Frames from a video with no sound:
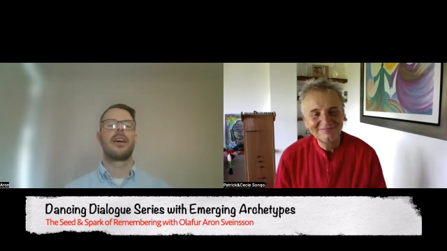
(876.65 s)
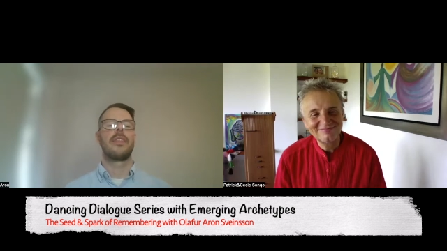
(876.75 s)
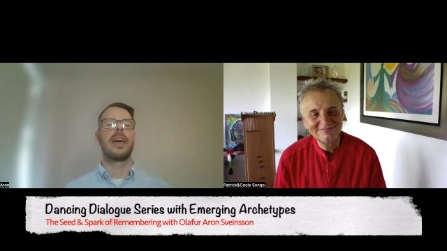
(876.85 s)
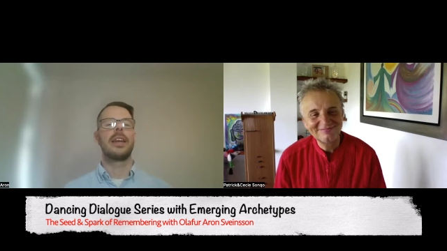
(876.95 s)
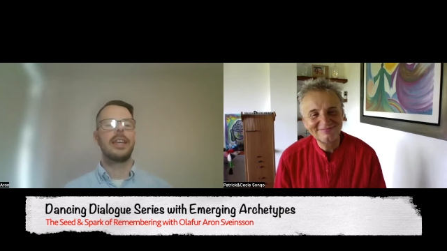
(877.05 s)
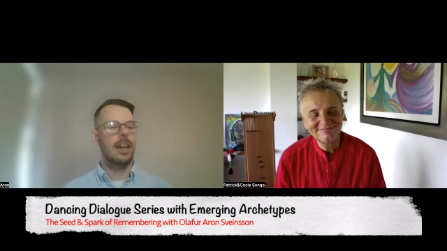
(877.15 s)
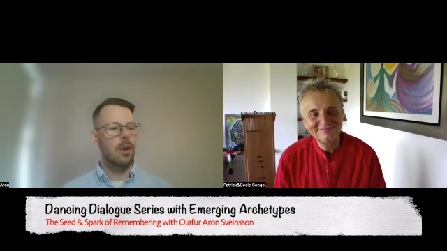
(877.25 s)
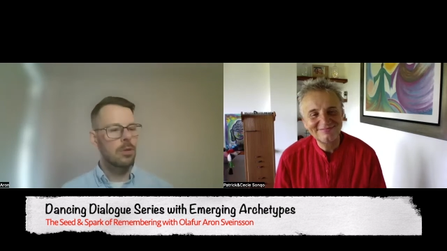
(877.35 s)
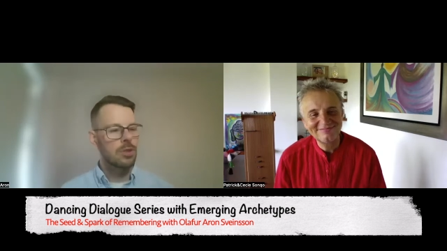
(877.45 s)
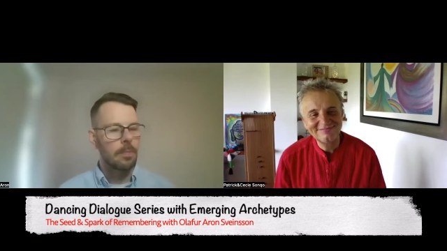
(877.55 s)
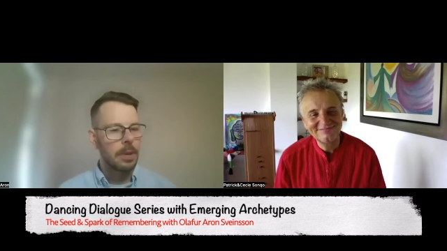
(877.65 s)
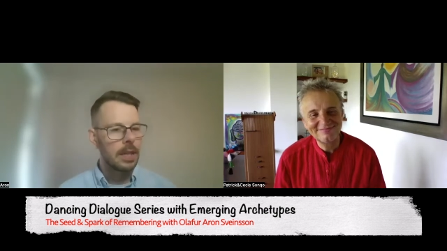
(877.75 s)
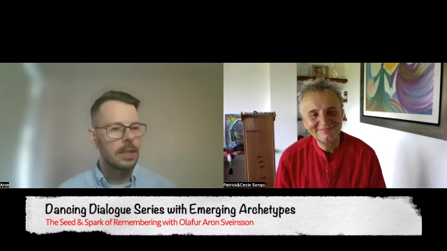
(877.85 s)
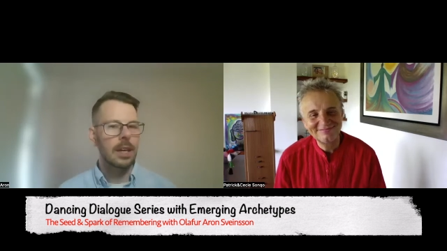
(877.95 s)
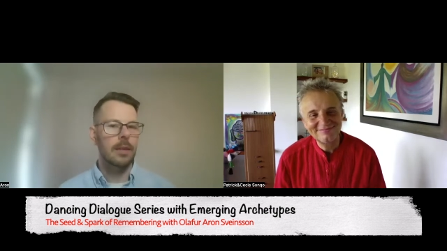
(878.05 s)
Speaker 1: that can also be
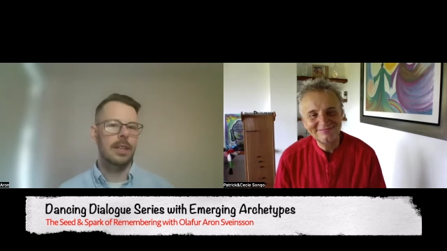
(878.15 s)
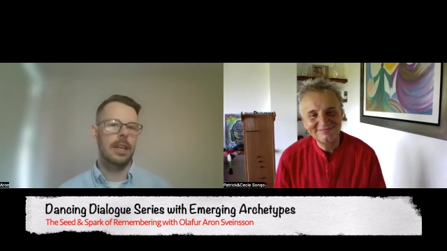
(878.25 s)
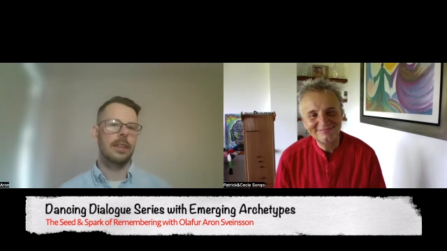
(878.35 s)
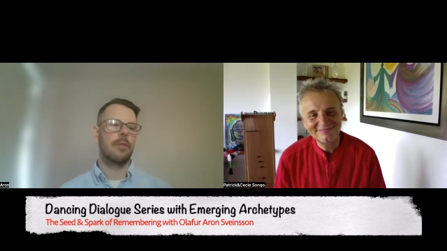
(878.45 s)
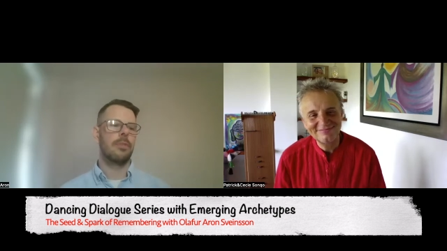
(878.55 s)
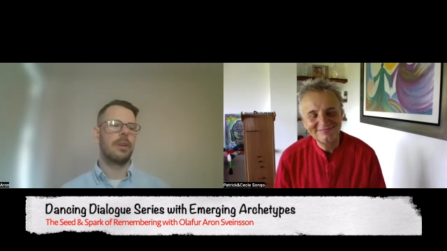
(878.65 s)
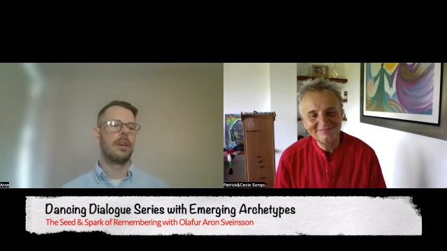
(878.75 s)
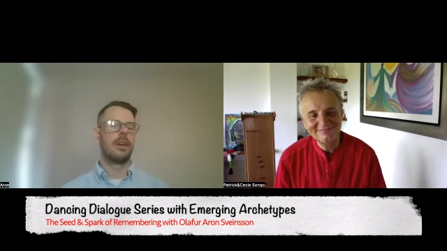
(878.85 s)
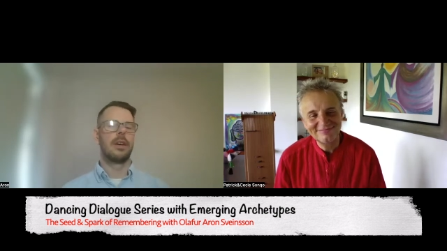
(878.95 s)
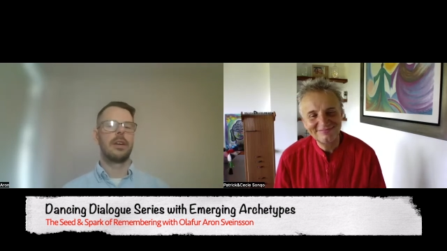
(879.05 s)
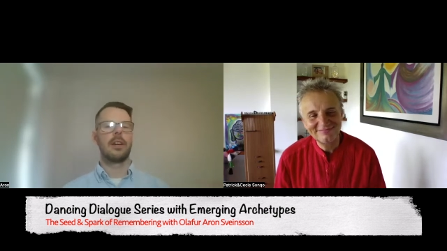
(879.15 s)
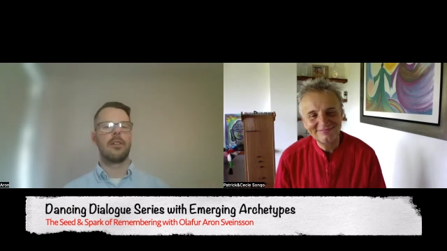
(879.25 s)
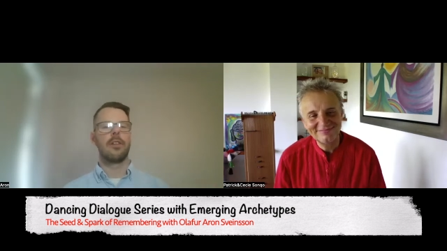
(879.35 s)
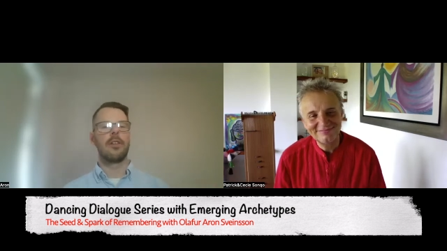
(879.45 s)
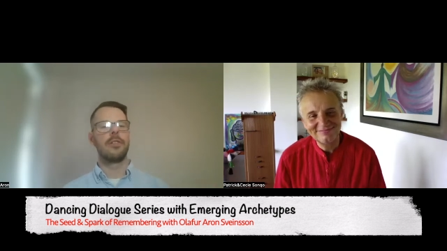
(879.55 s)
something that we
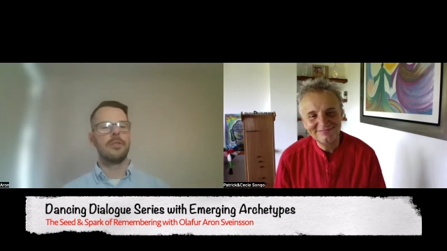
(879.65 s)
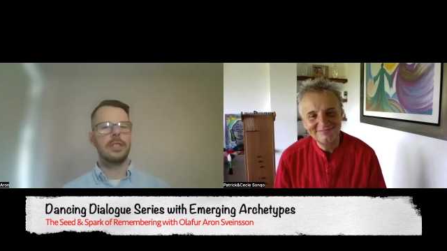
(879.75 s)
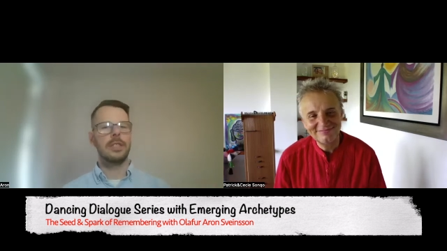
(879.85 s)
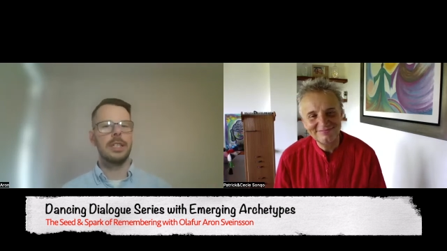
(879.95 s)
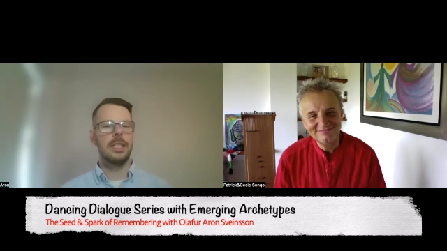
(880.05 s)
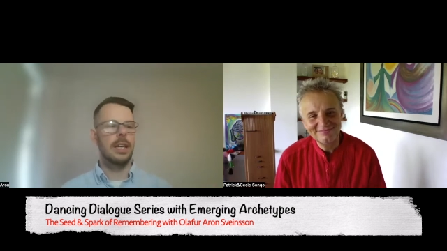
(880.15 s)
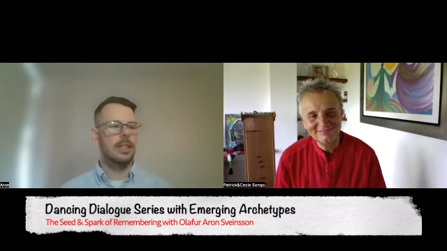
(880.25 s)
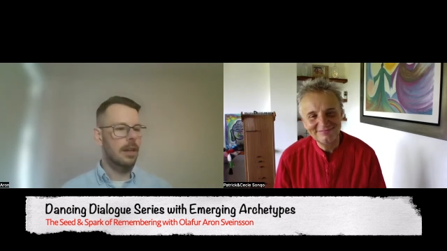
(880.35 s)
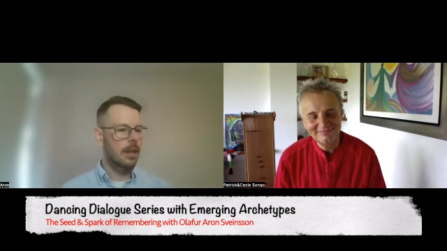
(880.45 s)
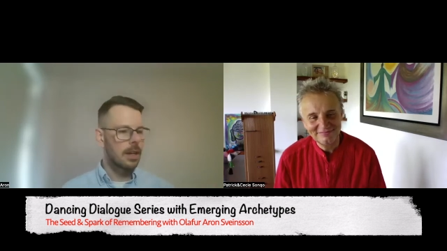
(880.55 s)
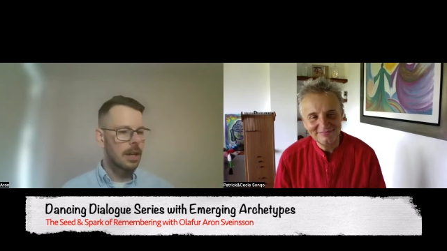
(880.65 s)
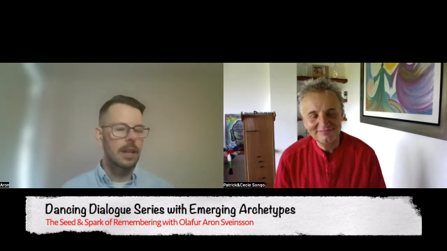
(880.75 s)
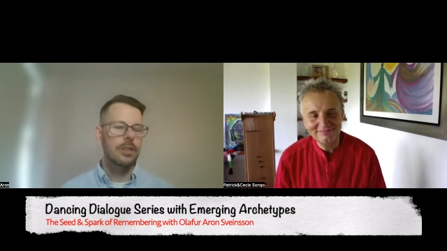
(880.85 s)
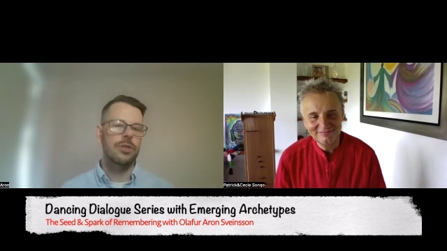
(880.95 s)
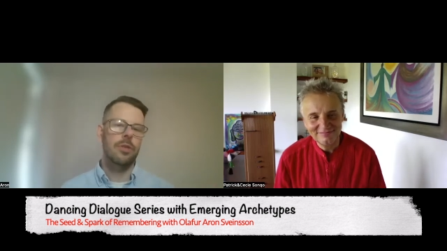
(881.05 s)
learn to see as a
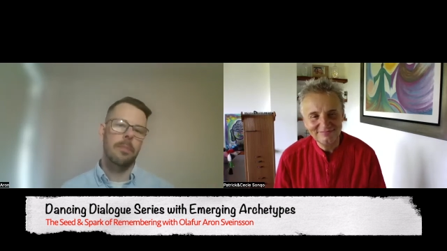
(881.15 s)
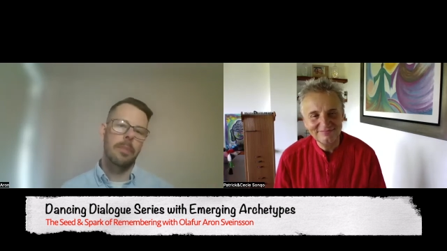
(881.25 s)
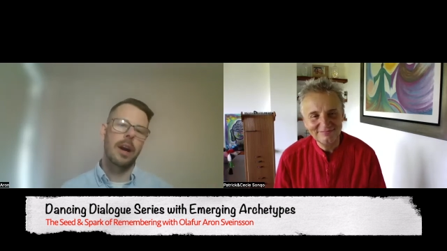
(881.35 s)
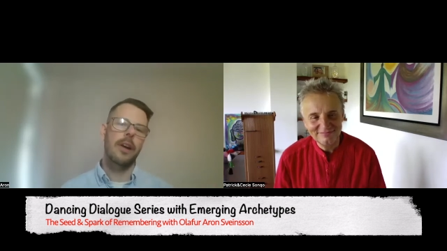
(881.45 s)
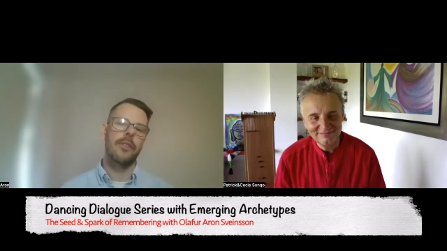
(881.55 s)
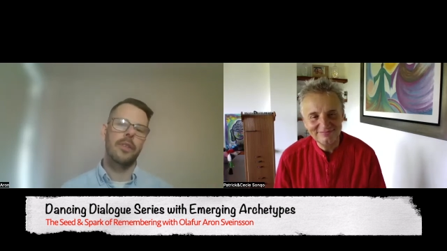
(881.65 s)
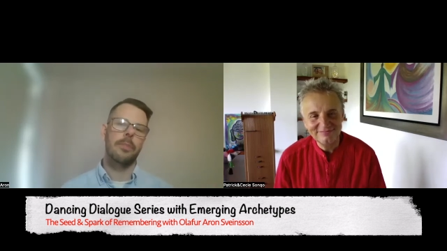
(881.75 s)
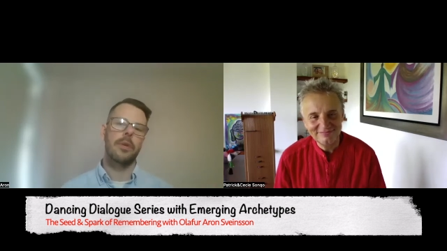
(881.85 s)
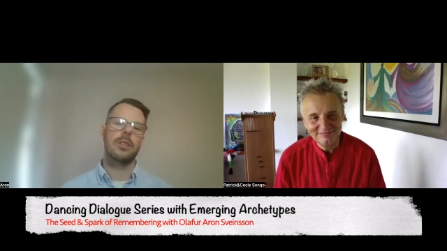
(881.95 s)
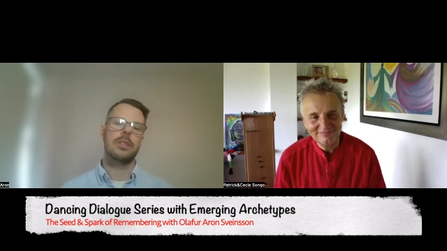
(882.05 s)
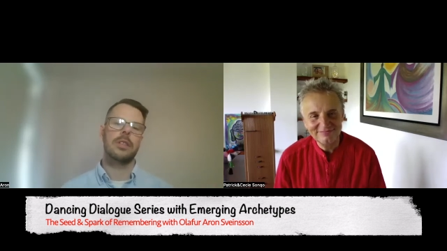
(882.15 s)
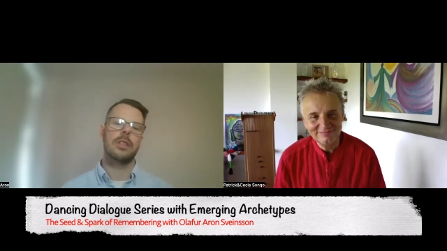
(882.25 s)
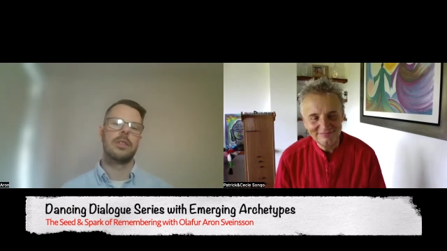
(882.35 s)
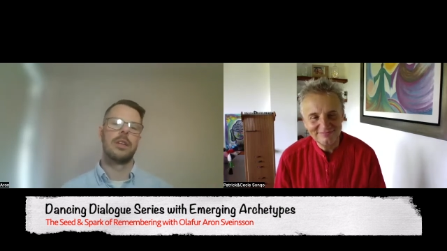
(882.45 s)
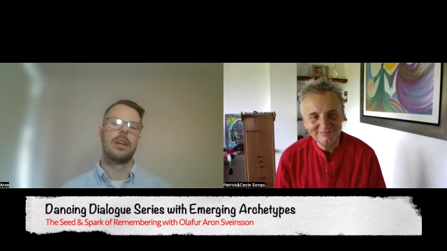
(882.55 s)
natural part of the
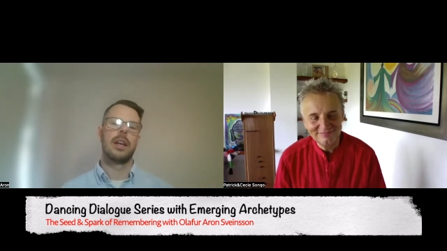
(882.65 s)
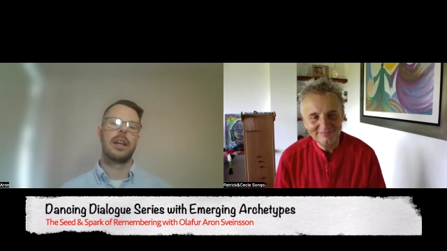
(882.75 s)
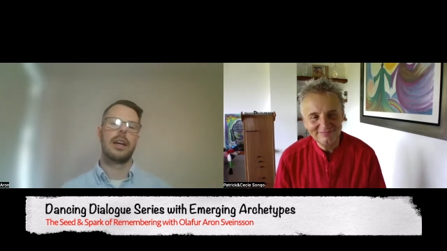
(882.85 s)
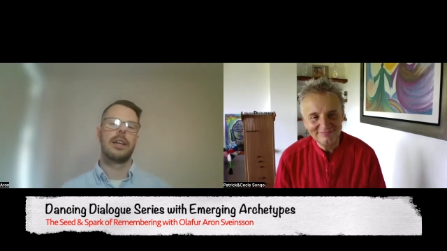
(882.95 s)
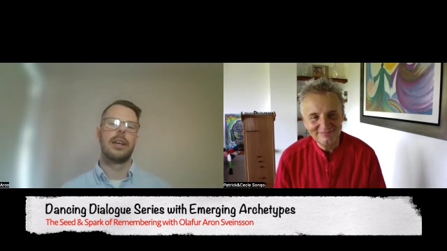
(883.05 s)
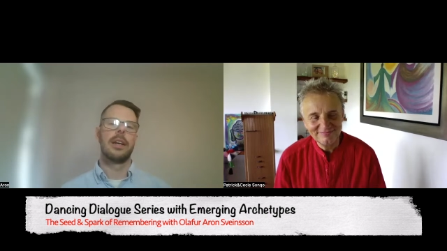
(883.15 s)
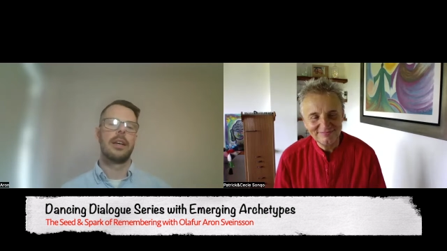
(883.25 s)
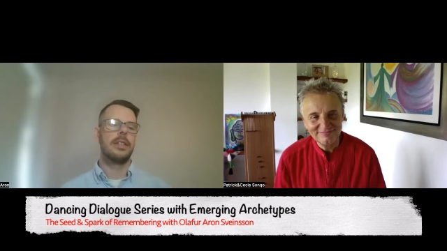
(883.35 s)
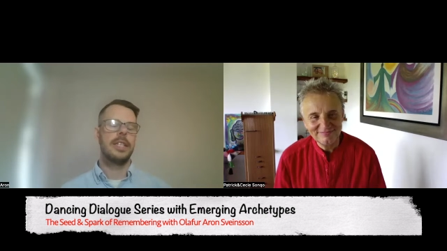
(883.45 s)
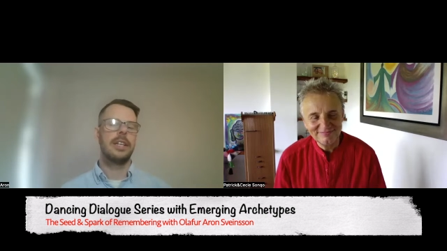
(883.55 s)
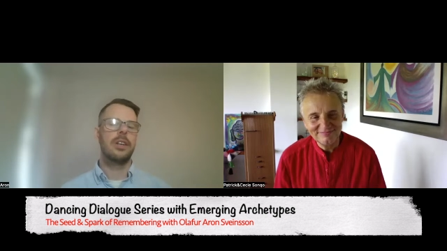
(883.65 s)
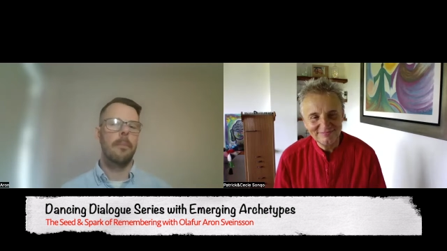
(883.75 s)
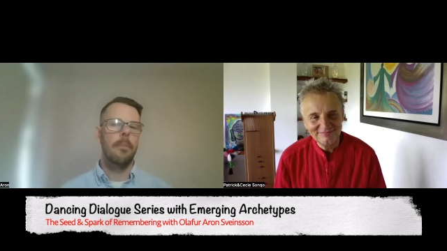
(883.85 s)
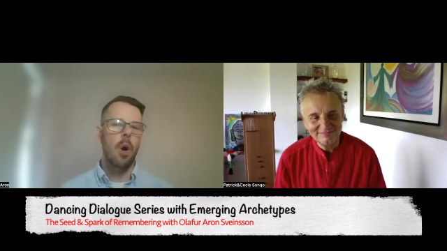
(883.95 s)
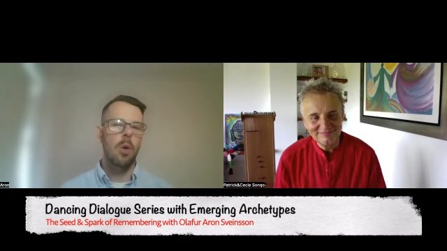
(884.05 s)
process, like
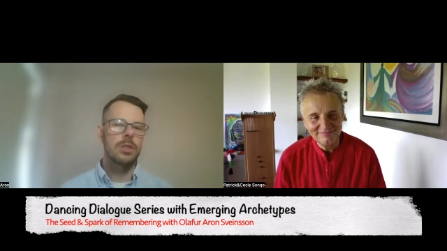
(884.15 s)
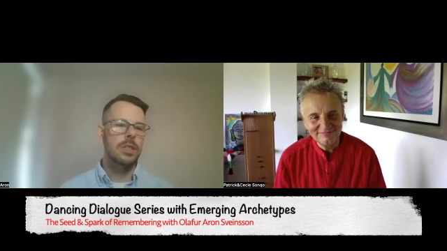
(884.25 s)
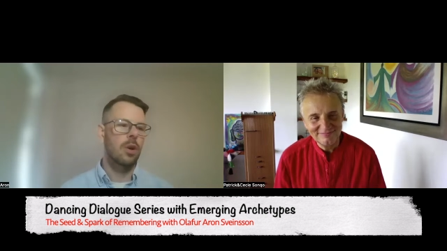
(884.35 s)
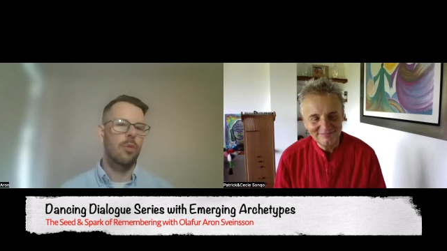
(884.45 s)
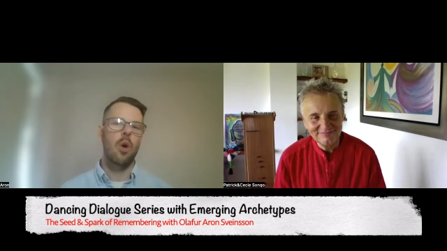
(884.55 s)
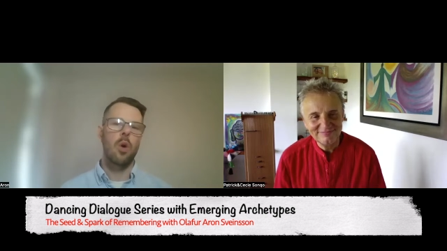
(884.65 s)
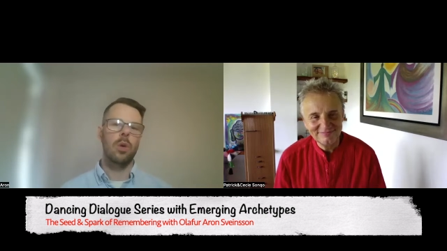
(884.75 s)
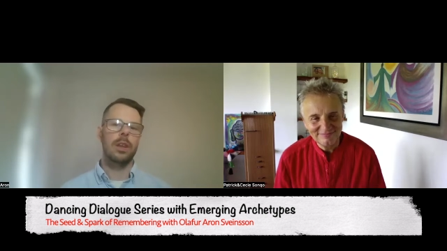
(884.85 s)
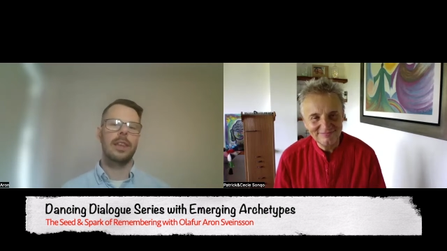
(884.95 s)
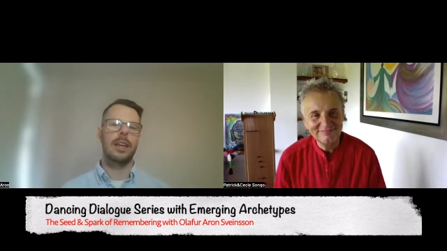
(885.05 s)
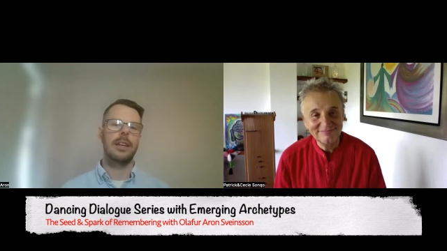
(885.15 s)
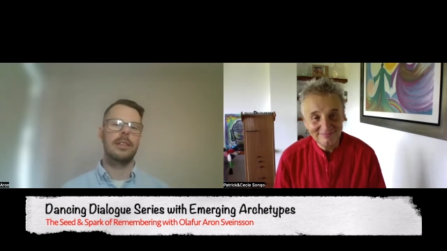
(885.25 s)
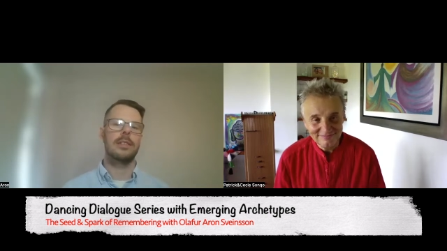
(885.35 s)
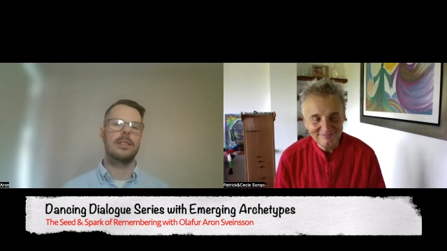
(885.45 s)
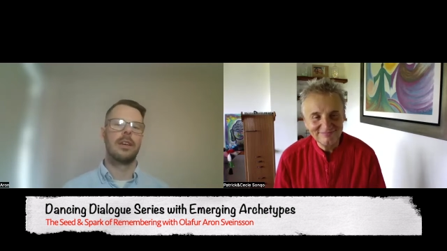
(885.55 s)
decomposing of old things